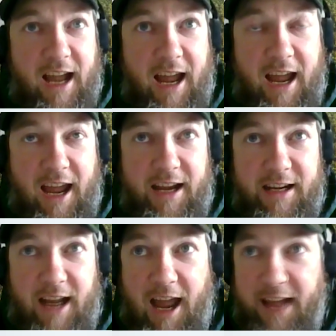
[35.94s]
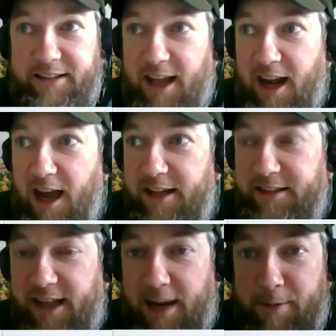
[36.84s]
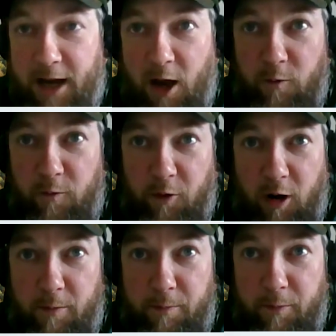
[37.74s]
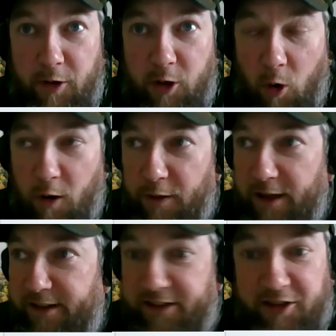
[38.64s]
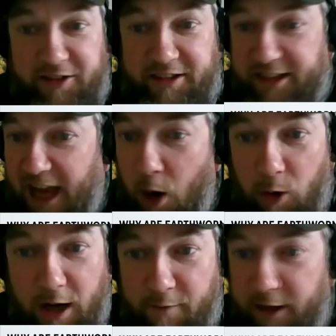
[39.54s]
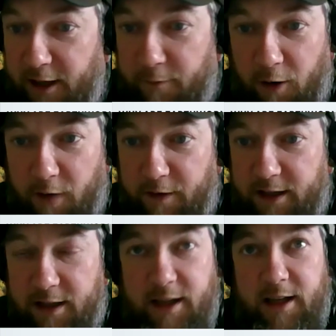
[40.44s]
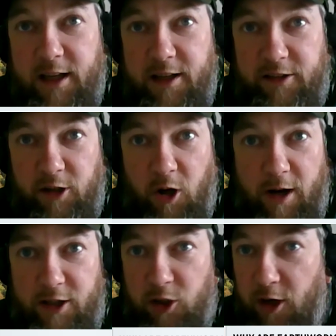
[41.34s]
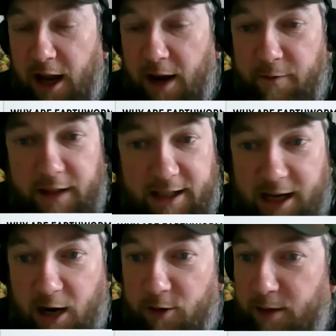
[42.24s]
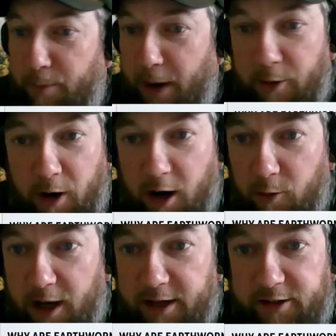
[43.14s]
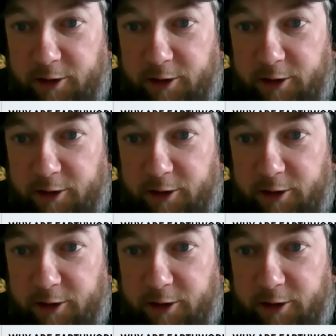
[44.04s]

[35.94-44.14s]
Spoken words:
And as that ice came down from the north, it just scoured everything in front of it. So it took everything down to bedrock, right?